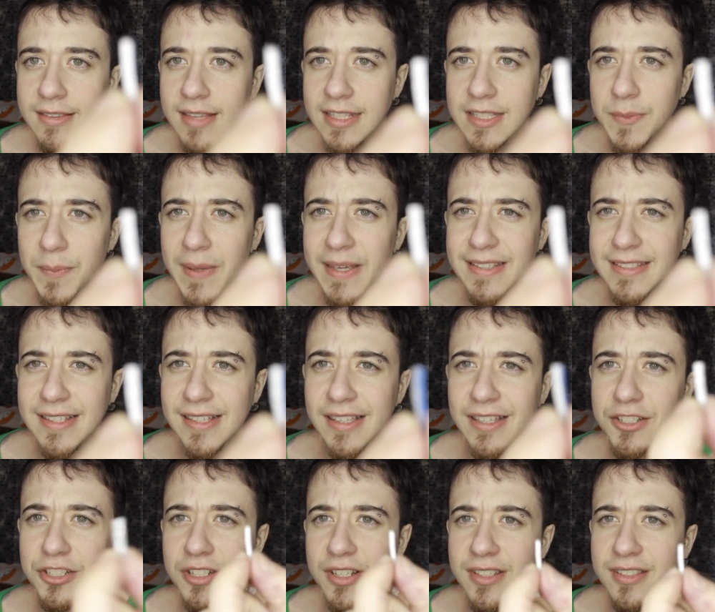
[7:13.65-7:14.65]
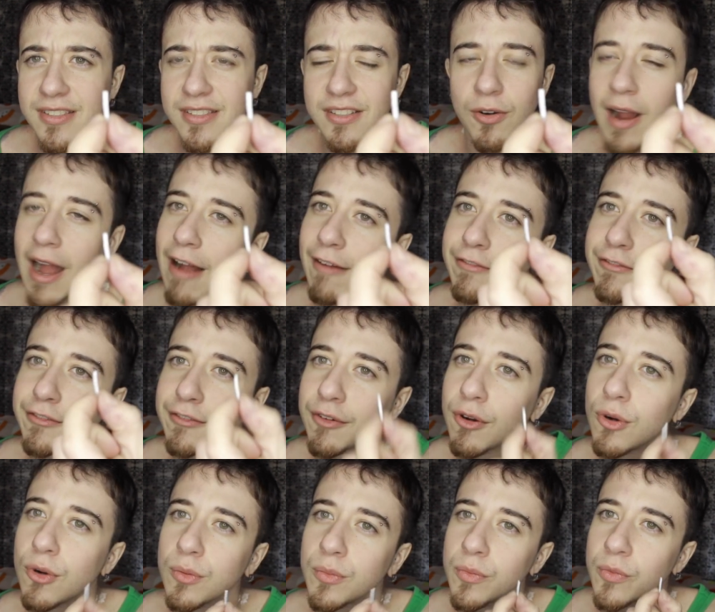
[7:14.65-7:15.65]
that's basically just craft
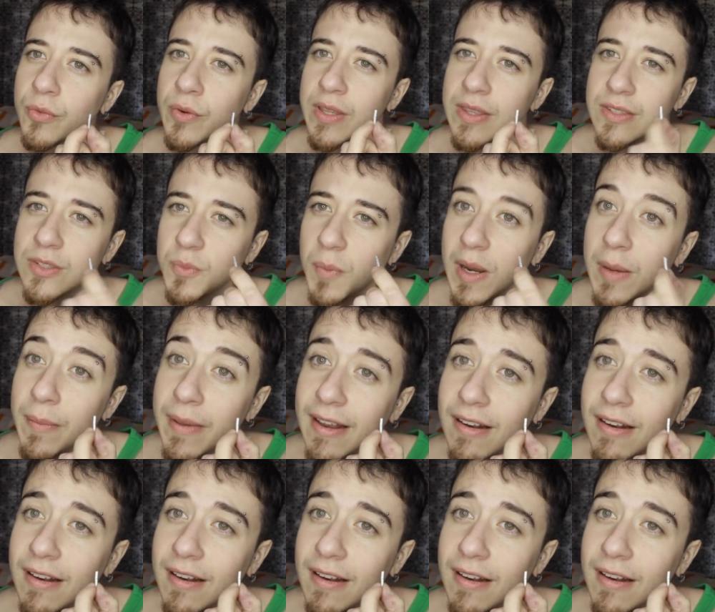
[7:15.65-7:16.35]
foam with spray